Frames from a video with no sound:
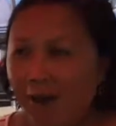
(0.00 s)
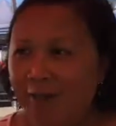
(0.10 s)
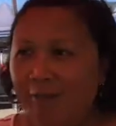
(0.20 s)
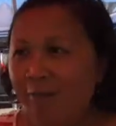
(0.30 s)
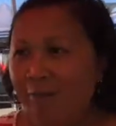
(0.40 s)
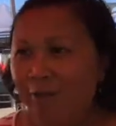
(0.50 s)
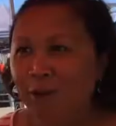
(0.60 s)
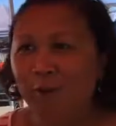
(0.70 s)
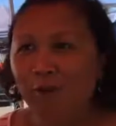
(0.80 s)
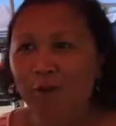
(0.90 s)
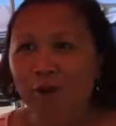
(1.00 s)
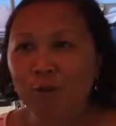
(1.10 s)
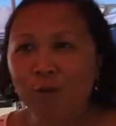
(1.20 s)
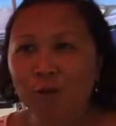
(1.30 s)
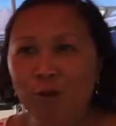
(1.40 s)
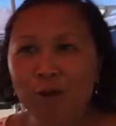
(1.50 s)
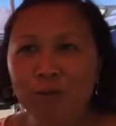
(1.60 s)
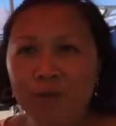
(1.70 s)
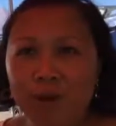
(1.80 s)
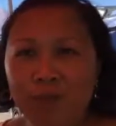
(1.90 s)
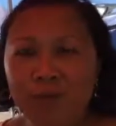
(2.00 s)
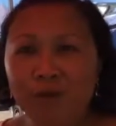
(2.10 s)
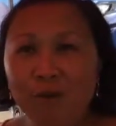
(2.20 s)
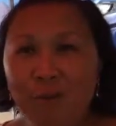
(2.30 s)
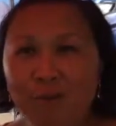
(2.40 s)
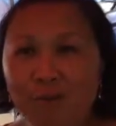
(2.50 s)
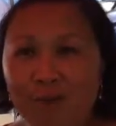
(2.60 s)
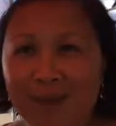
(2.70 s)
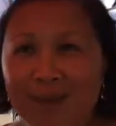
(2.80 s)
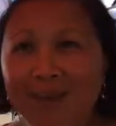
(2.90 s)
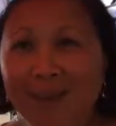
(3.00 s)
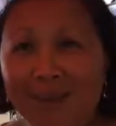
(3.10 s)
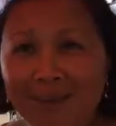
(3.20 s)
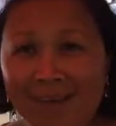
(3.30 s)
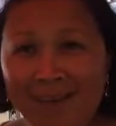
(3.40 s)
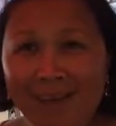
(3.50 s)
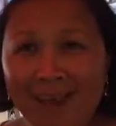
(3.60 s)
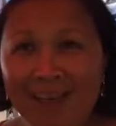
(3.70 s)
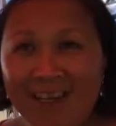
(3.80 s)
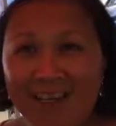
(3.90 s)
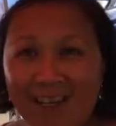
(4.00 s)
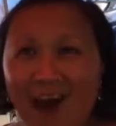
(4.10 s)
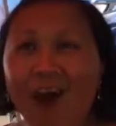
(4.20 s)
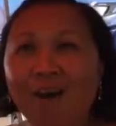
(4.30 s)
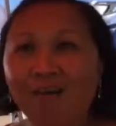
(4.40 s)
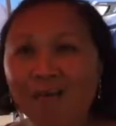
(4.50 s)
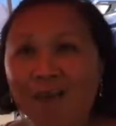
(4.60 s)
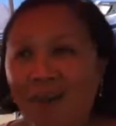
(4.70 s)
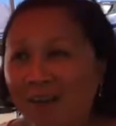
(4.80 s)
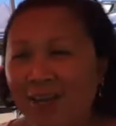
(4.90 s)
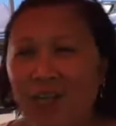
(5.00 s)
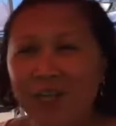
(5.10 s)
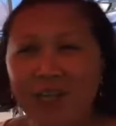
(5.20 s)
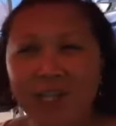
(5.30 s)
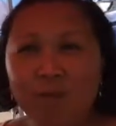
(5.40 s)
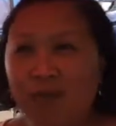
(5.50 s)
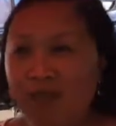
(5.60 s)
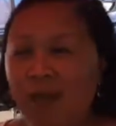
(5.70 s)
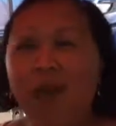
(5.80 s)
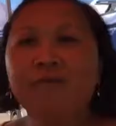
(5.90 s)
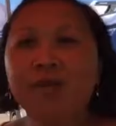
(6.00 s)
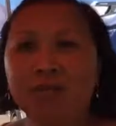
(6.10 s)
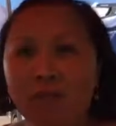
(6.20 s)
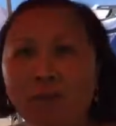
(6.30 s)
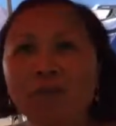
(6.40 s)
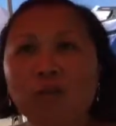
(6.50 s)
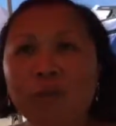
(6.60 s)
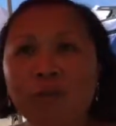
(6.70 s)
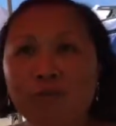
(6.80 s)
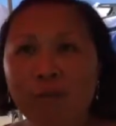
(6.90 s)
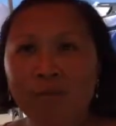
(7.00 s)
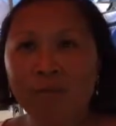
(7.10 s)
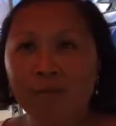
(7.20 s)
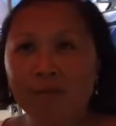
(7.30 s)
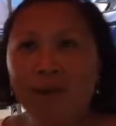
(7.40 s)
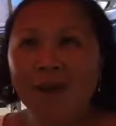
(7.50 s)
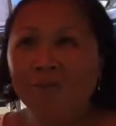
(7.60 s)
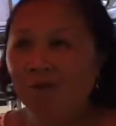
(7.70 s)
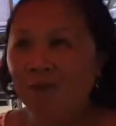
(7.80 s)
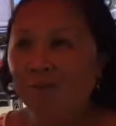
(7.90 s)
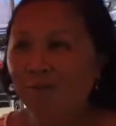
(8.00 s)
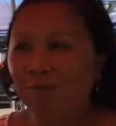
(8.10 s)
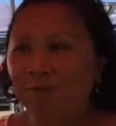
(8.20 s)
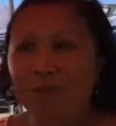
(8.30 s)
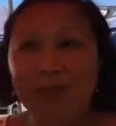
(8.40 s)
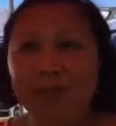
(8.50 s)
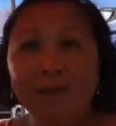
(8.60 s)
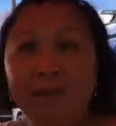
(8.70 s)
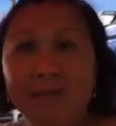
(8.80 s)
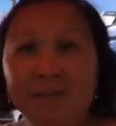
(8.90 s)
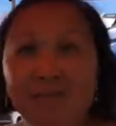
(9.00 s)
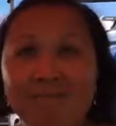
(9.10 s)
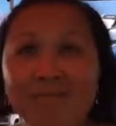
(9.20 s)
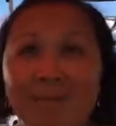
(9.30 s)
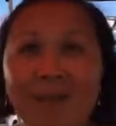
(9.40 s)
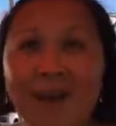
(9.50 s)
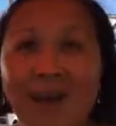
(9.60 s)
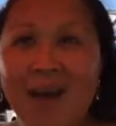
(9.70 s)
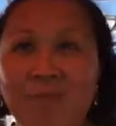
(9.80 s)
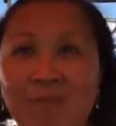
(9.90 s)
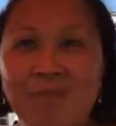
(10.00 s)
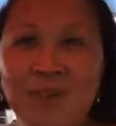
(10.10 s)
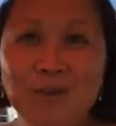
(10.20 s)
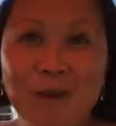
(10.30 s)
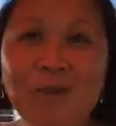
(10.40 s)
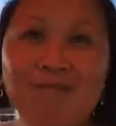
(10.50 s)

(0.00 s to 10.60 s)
Even people from Europe, especially from England, they just love their chilies because they have such influence from the Middle Eastern as well.